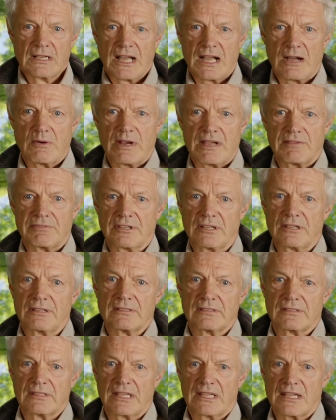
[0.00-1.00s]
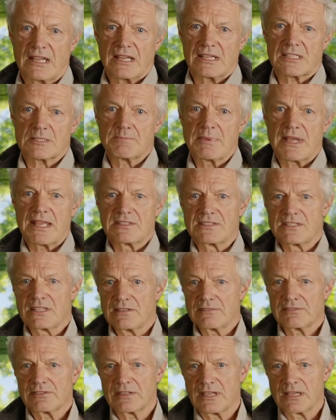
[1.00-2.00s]
However, they are
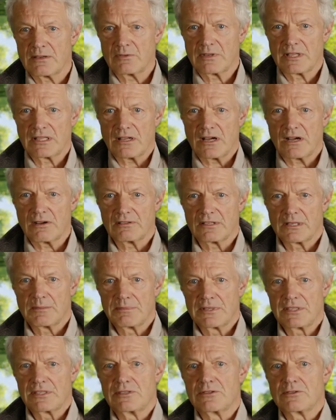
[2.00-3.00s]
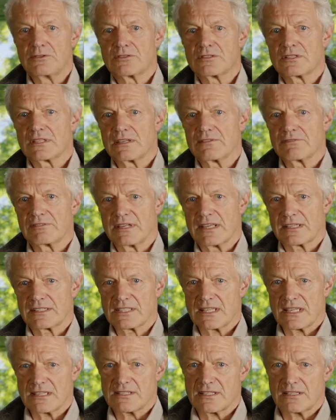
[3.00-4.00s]
expensive and will only be used if an
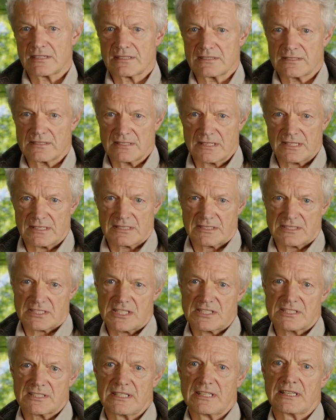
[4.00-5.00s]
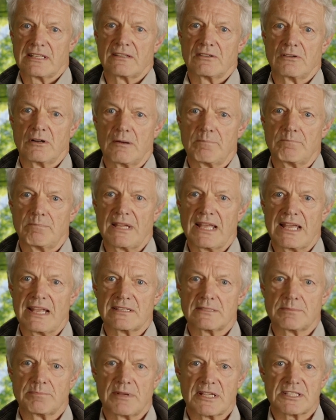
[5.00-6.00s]
existing or
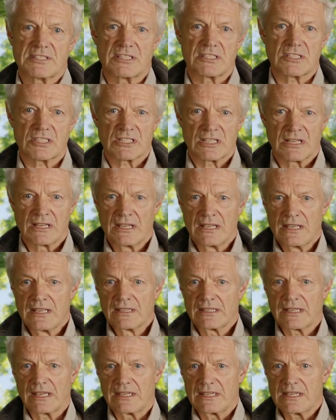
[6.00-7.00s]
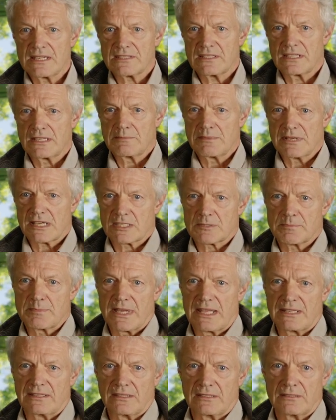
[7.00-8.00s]
planned passage can easily be
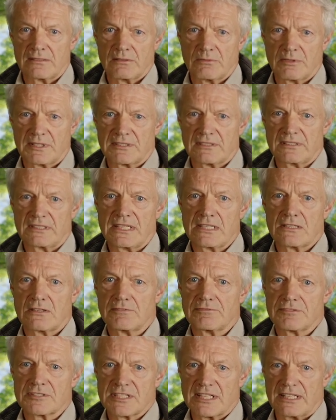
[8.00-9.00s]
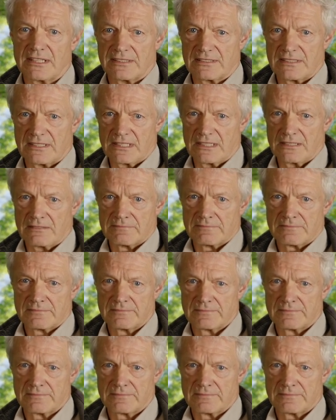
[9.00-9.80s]
expanded with an eco-facility.